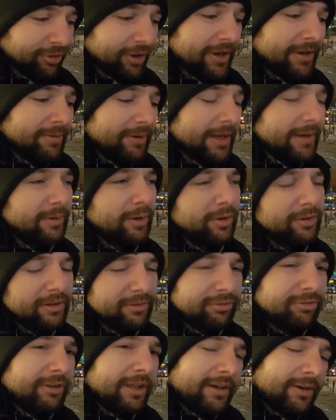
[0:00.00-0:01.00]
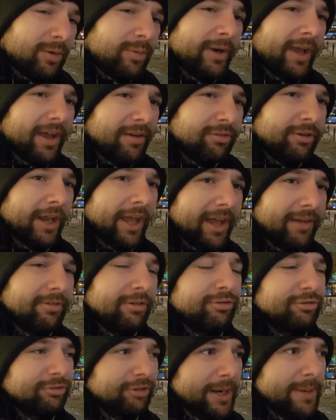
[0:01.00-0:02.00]
they don't have to have a
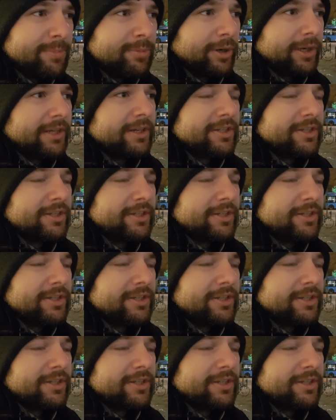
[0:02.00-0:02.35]
framework.